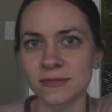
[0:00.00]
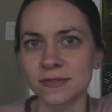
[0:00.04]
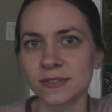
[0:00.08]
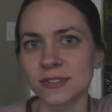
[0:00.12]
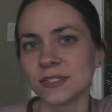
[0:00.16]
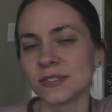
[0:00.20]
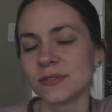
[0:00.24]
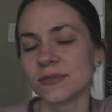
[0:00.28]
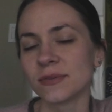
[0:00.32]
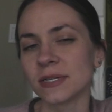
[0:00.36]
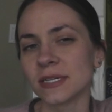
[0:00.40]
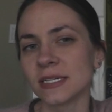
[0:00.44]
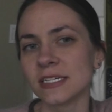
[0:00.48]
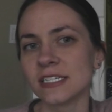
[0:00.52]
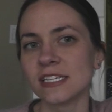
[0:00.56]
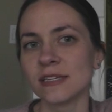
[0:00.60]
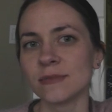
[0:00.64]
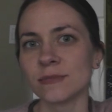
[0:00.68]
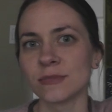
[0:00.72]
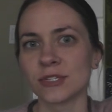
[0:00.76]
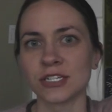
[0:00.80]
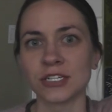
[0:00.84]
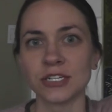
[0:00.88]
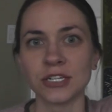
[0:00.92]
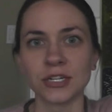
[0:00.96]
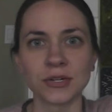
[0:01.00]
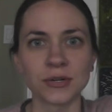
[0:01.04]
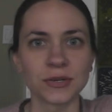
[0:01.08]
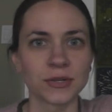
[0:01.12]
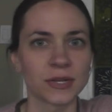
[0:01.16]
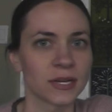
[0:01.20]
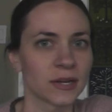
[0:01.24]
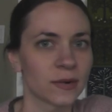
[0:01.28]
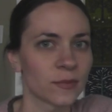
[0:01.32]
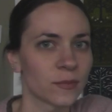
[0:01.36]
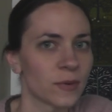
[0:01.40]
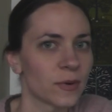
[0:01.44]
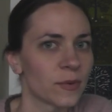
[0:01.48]
she really seemed to know
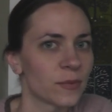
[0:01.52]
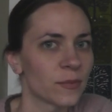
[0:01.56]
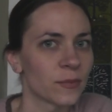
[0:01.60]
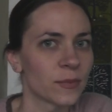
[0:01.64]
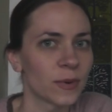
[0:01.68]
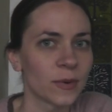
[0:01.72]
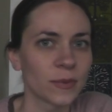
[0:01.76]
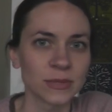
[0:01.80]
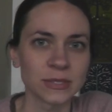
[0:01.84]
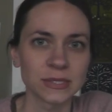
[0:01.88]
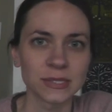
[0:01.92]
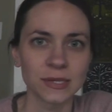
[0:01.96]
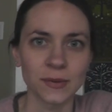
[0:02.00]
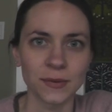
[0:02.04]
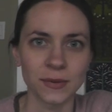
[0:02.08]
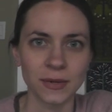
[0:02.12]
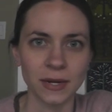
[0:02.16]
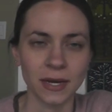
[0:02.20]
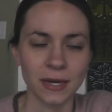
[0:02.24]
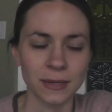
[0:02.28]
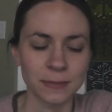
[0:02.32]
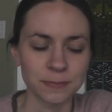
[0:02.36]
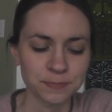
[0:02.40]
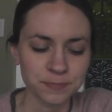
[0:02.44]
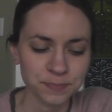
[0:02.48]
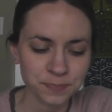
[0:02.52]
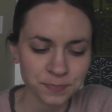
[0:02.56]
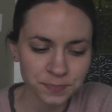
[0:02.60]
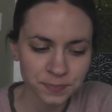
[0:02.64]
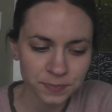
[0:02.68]
like what was going on.